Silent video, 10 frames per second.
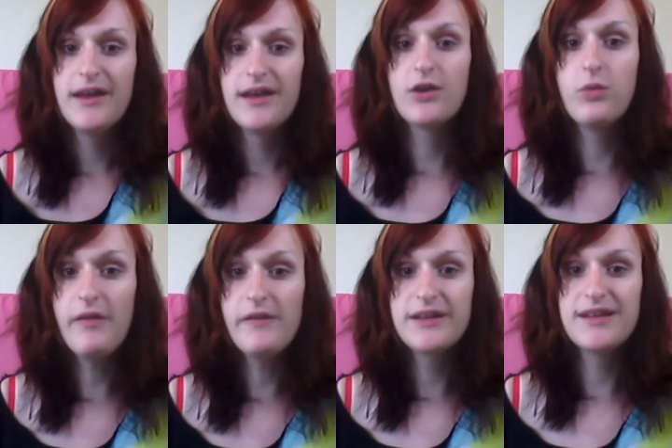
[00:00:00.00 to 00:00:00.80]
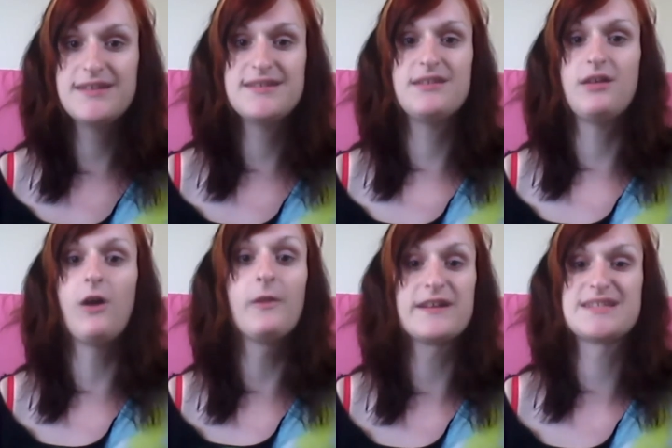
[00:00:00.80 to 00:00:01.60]
Equality isn't
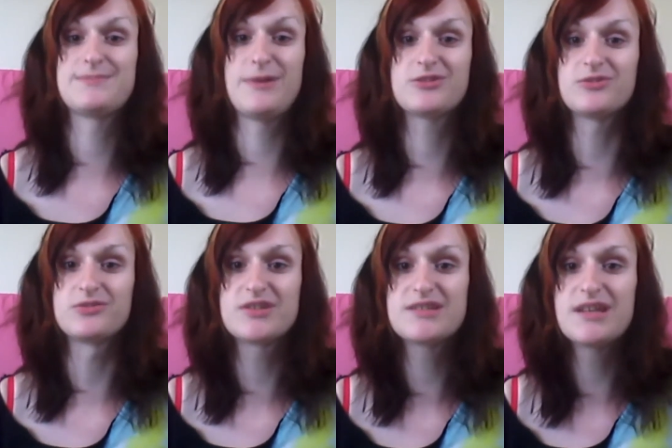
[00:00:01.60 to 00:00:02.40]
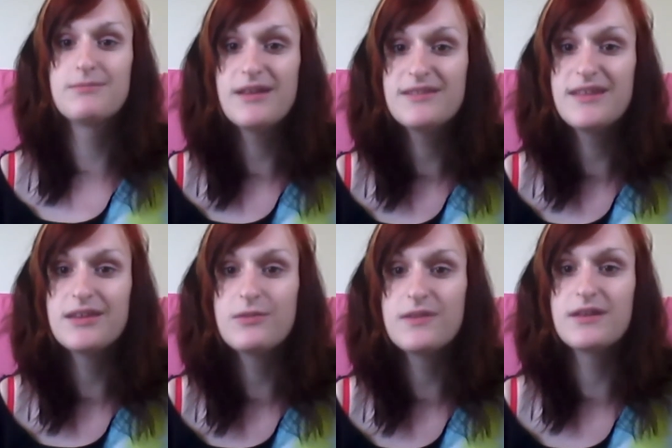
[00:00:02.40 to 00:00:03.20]
all that special. Just admit
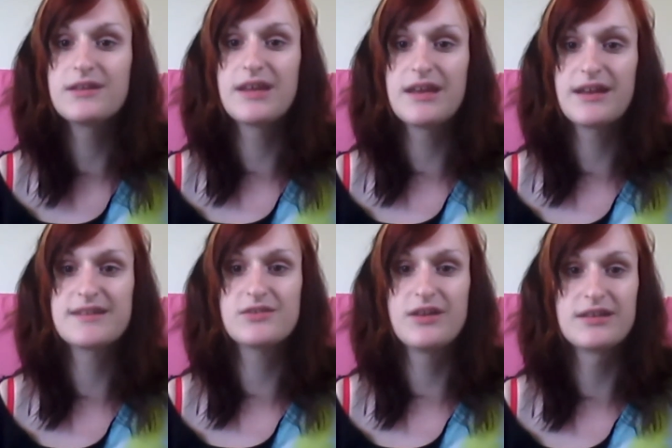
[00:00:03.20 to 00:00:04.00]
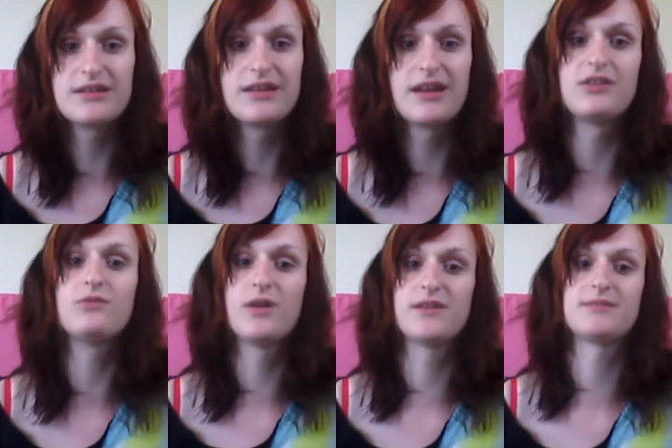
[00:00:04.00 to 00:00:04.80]
that you think gay guys are icky and you
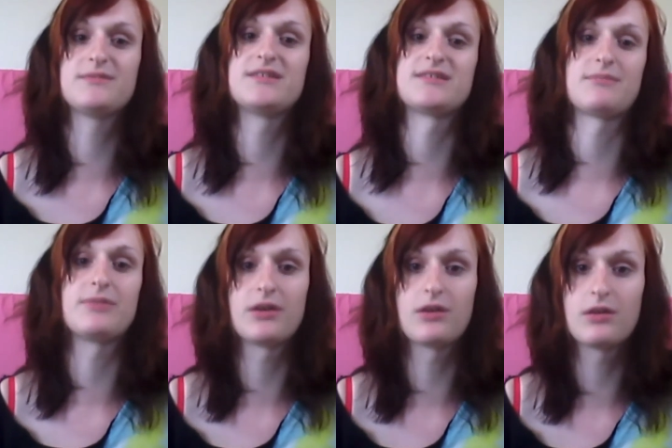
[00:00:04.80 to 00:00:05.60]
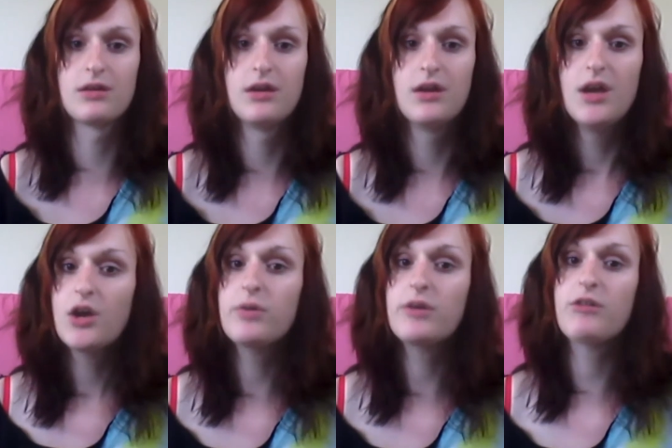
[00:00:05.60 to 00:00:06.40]
want them to disappear.
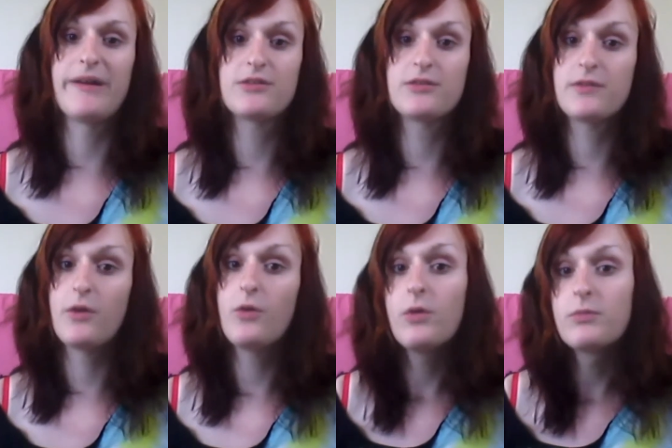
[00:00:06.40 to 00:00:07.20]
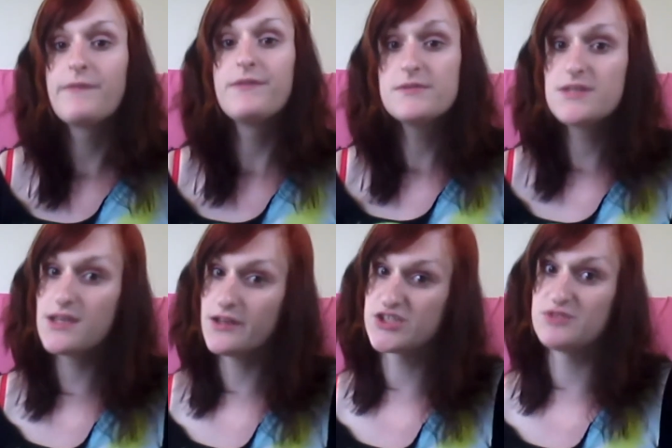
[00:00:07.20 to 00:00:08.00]
Quick reminder though,
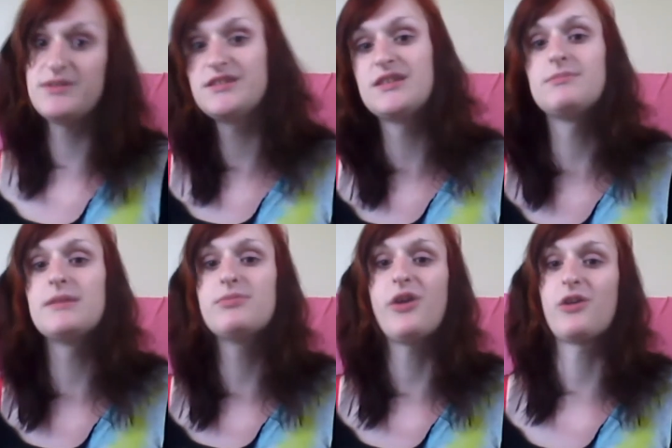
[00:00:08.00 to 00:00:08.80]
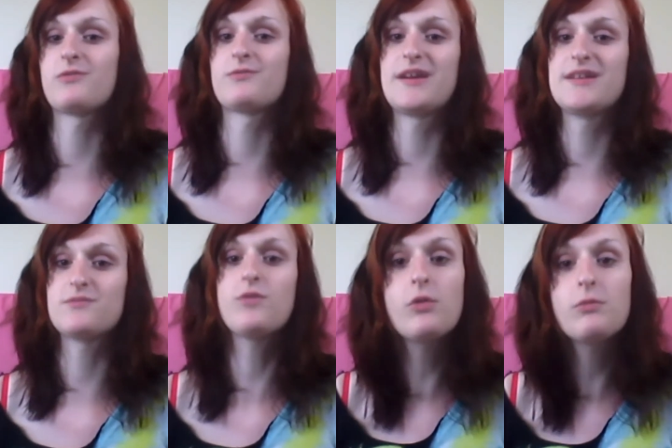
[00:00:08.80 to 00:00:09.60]
refusing LGBT people our rights
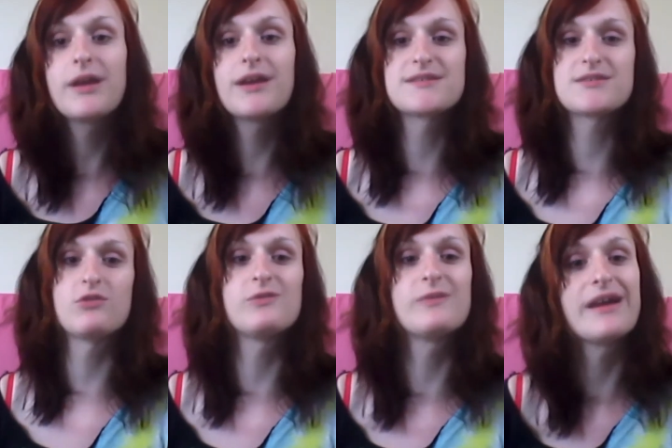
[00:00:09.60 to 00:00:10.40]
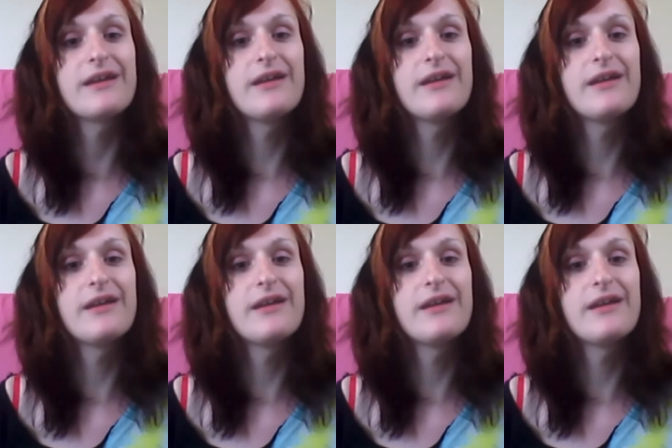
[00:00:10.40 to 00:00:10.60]
won't make us go away,